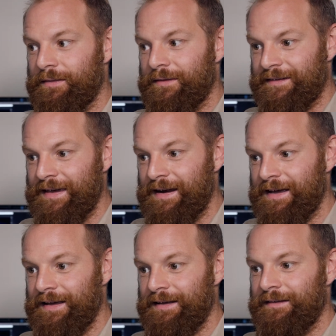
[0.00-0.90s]
the
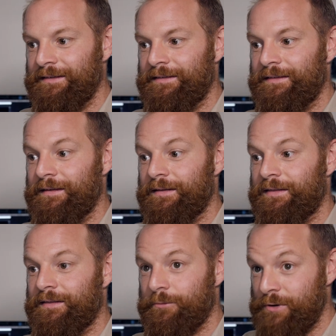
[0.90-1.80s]
scanner is
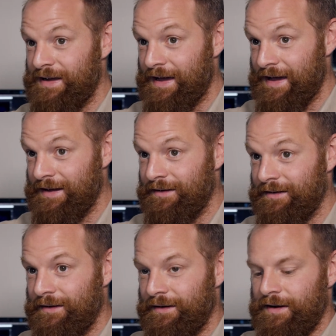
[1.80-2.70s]
3K,
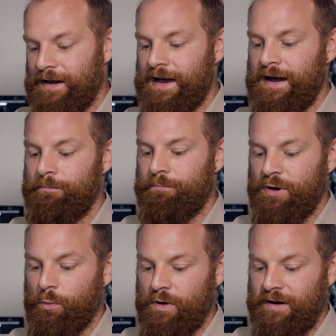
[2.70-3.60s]

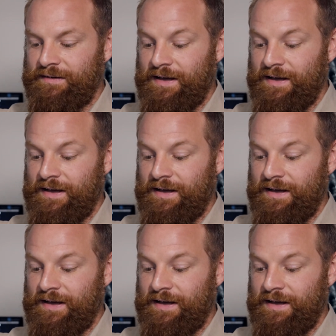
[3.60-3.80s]
but what it